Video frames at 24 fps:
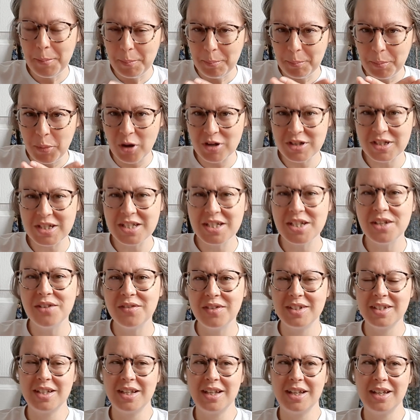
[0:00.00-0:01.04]

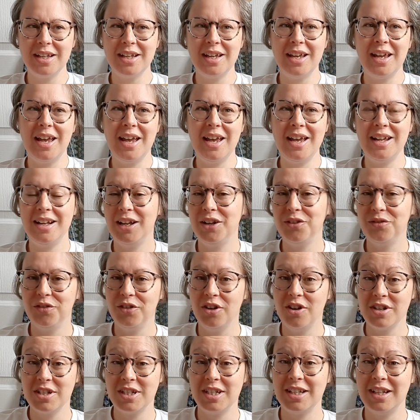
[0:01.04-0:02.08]
positivity in
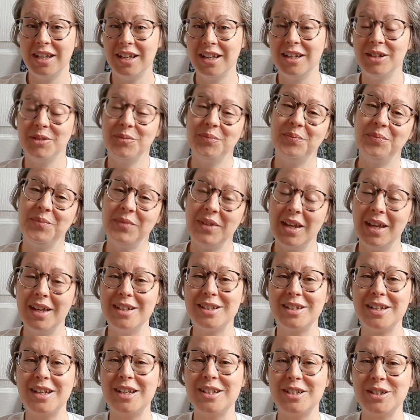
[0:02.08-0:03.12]
adversity
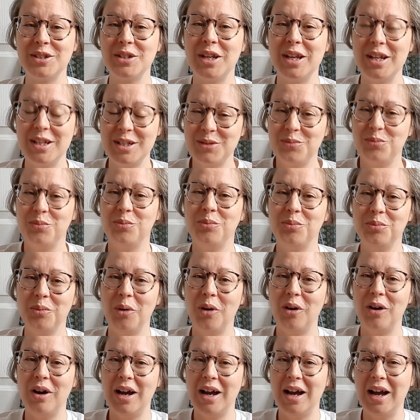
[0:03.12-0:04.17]
is
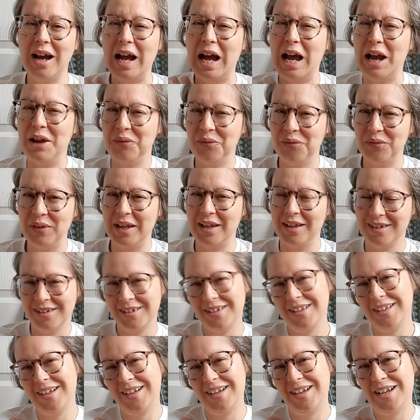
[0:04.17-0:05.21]
what I feel
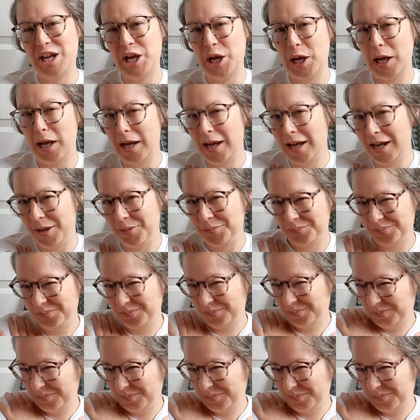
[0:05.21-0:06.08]
about.